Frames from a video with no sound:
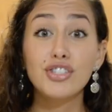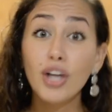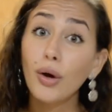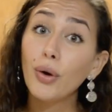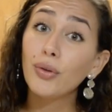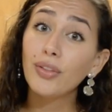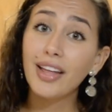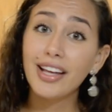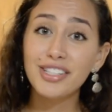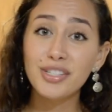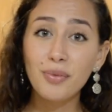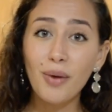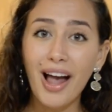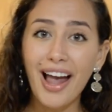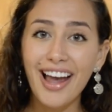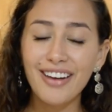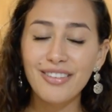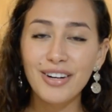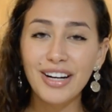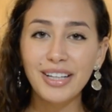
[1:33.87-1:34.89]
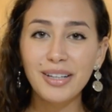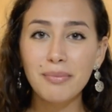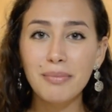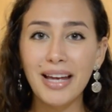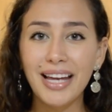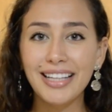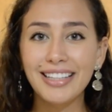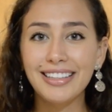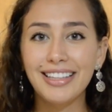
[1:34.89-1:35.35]
So that's why I
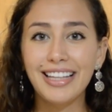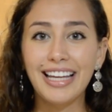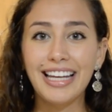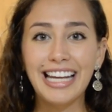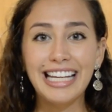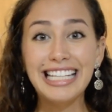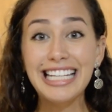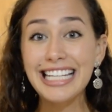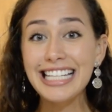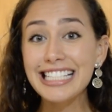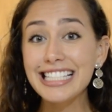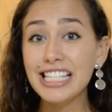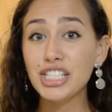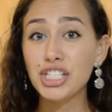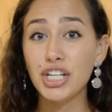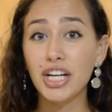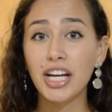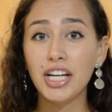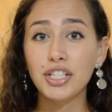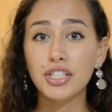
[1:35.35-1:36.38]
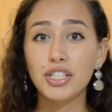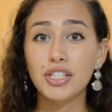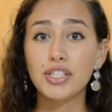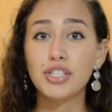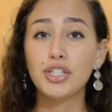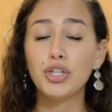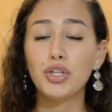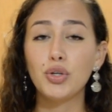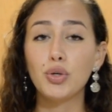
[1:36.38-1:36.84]
recommend that an easy change
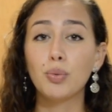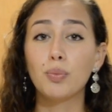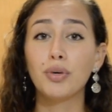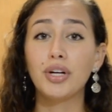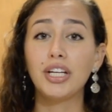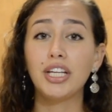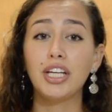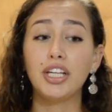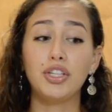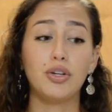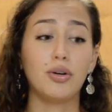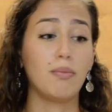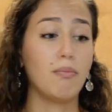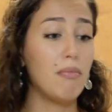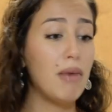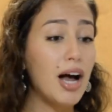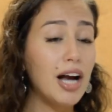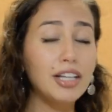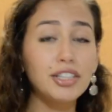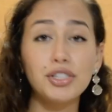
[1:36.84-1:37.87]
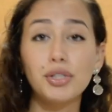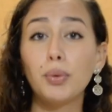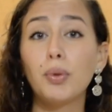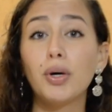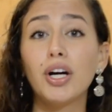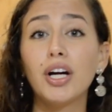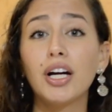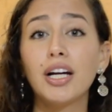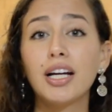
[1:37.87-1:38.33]
is you bringing your mug to
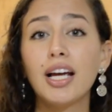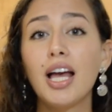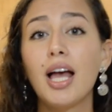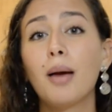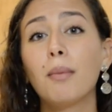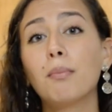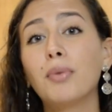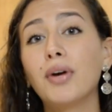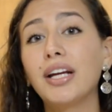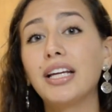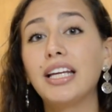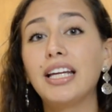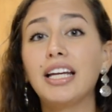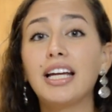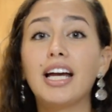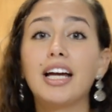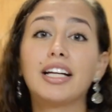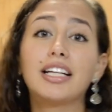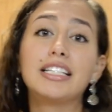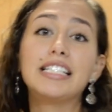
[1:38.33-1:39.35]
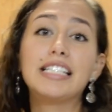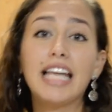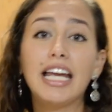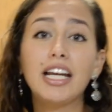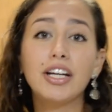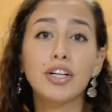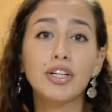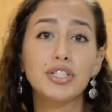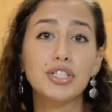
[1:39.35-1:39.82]
work, bringing a
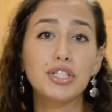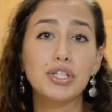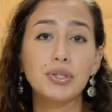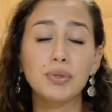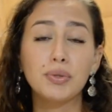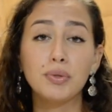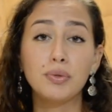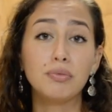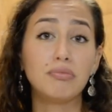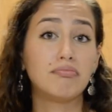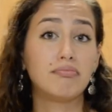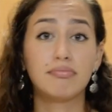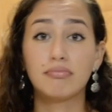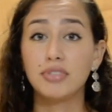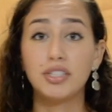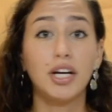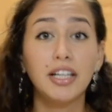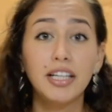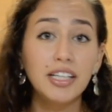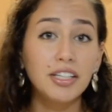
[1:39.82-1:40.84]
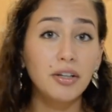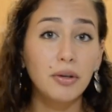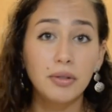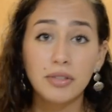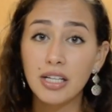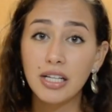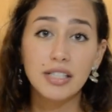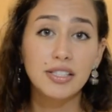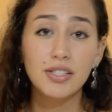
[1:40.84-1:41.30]
container to Dunkin'
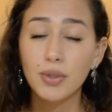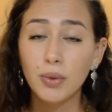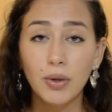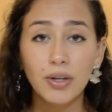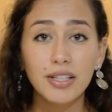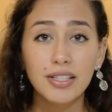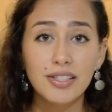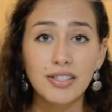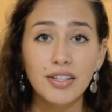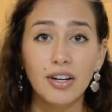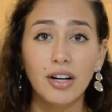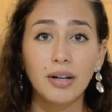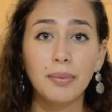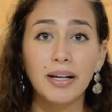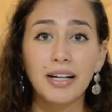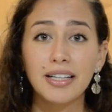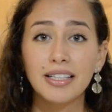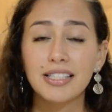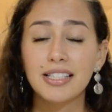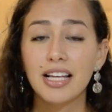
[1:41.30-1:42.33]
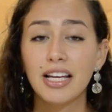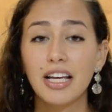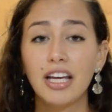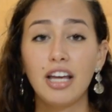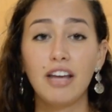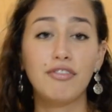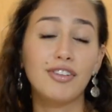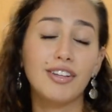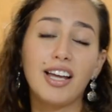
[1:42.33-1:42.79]
Donuts or Starbucks.
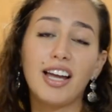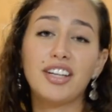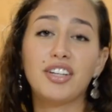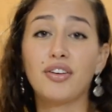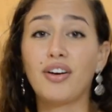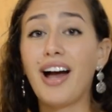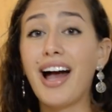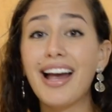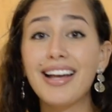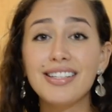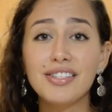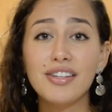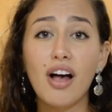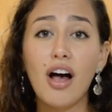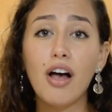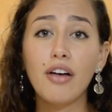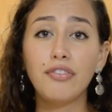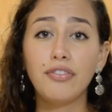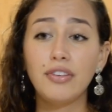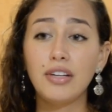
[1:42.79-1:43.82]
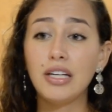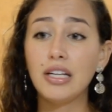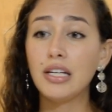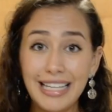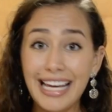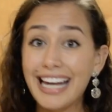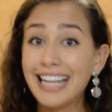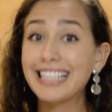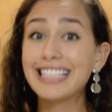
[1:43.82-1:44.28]
If you like your iced coffee,
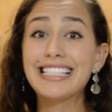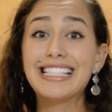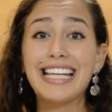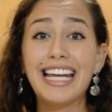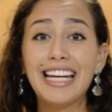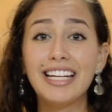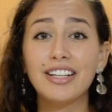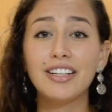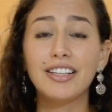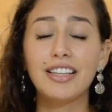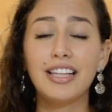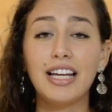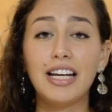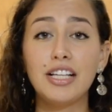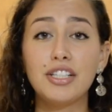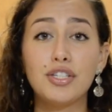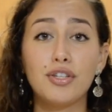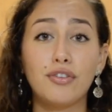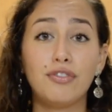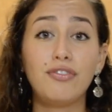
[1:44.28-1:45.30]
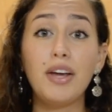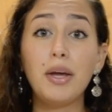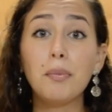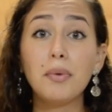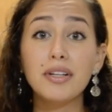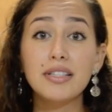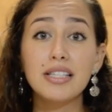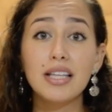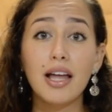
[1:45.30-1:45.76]
get a container that it's your
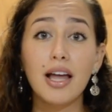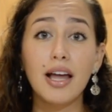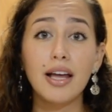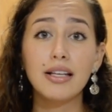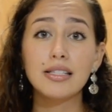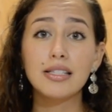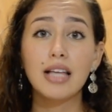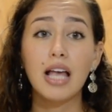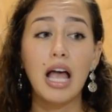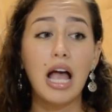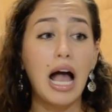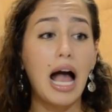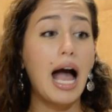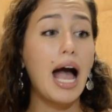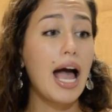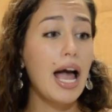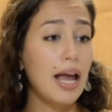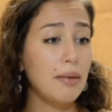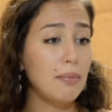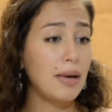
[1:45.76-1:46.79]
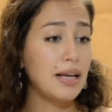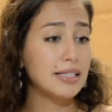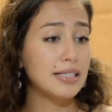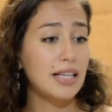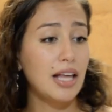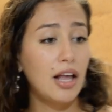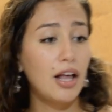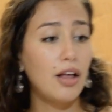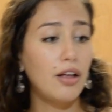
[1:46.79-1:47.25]
favorite size. I
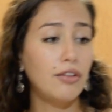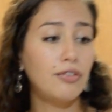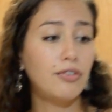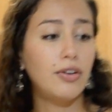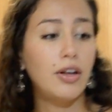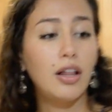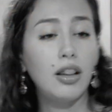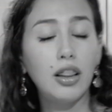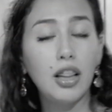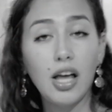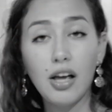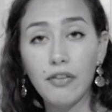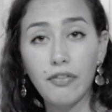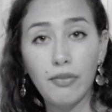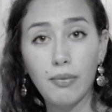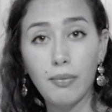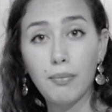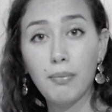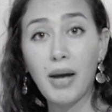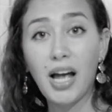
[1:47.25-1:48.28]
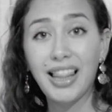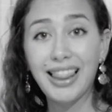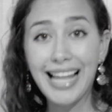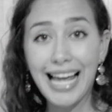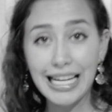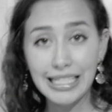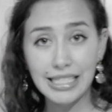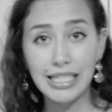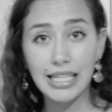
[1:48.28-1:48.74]
myself love my
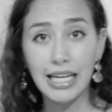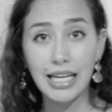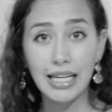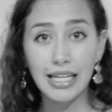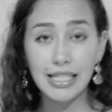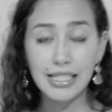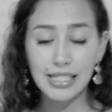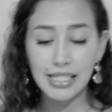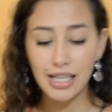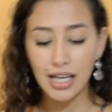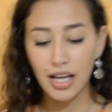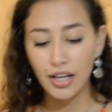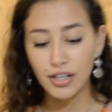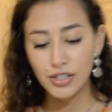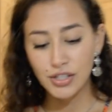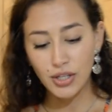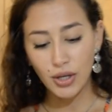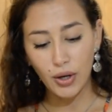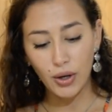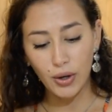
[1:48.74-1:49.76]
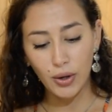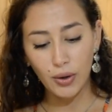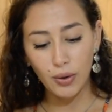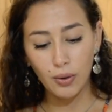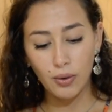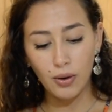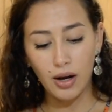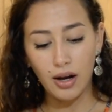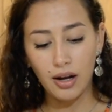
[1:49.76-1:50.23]
lattes.
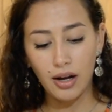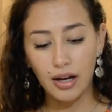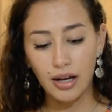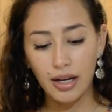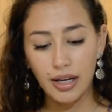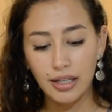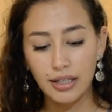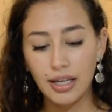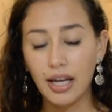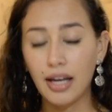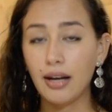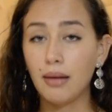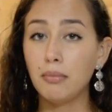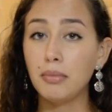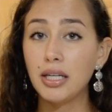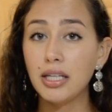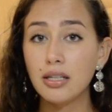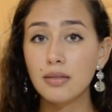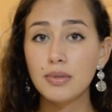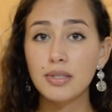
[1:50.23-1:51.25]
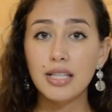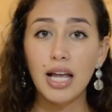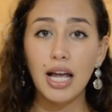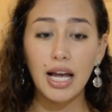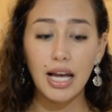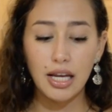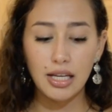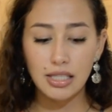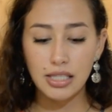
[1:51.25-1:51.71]
So I get a medium
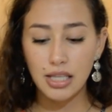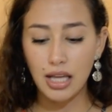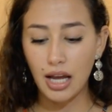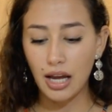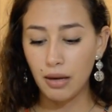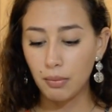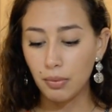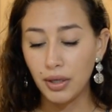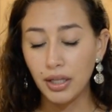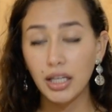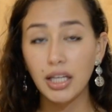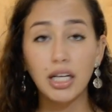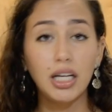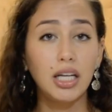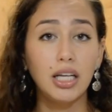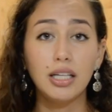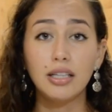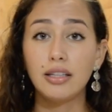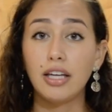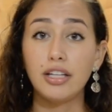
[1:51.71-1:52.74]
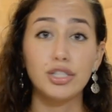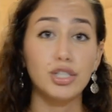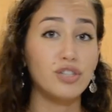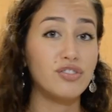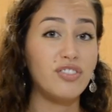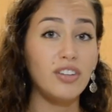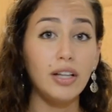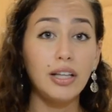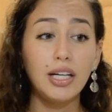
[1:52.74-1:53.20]
size, I bring it in, they
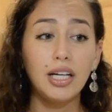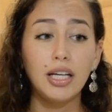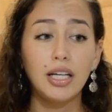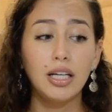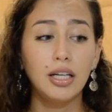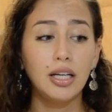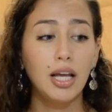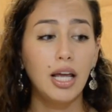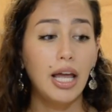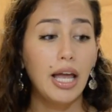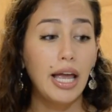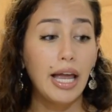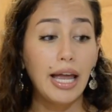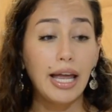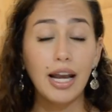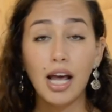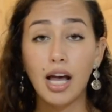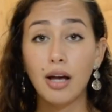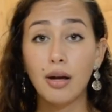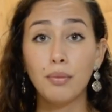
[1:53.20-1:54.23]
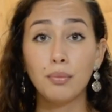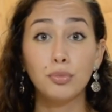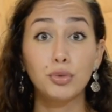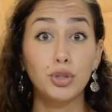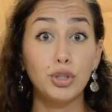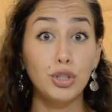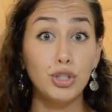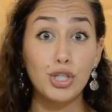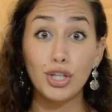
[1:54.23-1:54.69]
just fill it in, and I'm
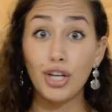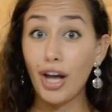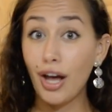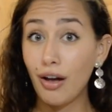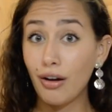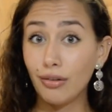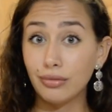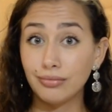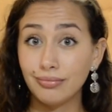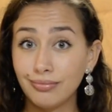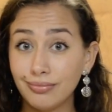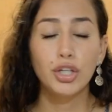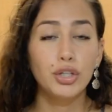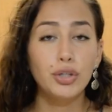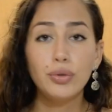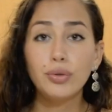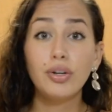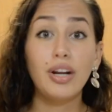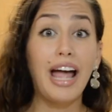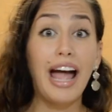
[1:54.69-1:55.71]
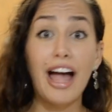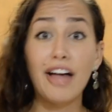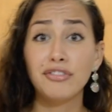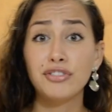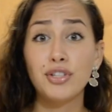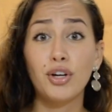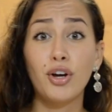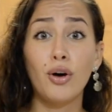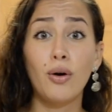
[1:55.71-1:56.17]
good to go. You don't have
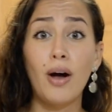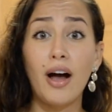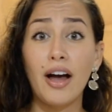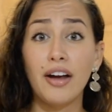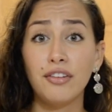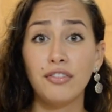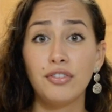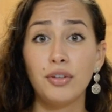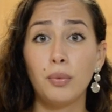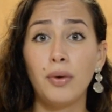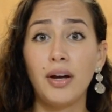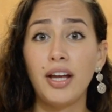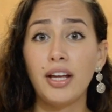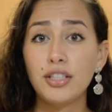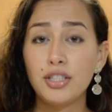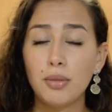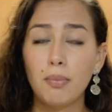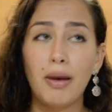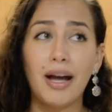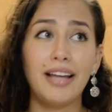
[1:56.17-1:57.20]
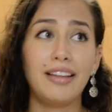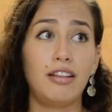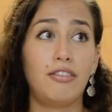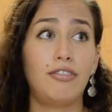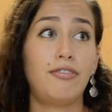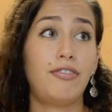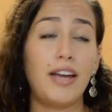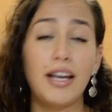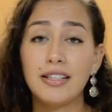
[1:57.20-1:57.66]
to go out of the way to buy the
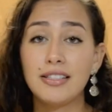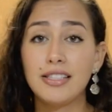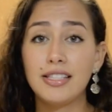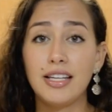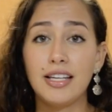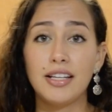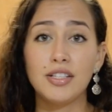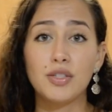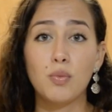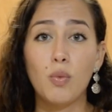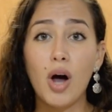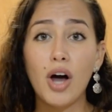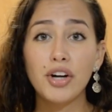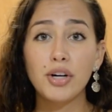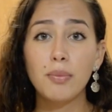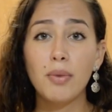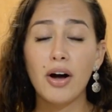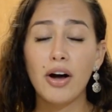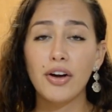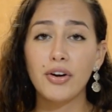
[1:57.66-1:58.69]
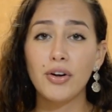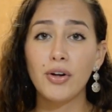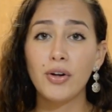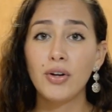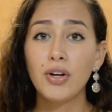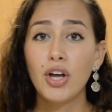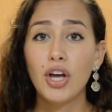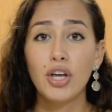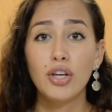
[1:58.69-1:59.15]
fanciest water
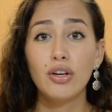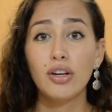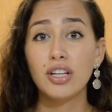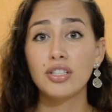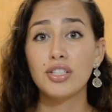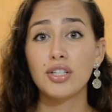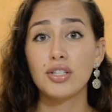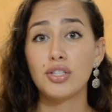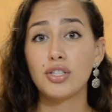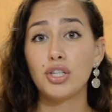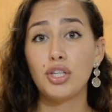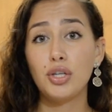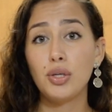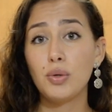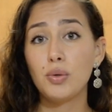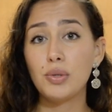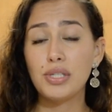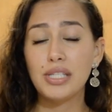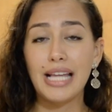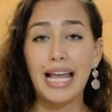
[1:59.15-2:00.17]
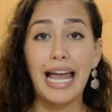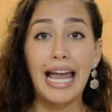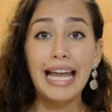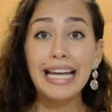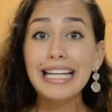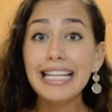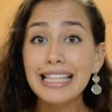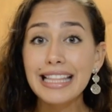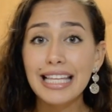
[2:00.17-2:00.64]
bottle. You can just use
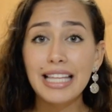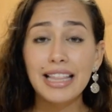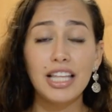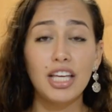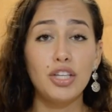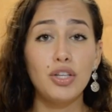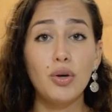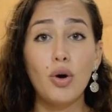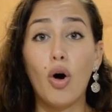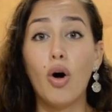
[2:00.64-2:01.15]
anything that you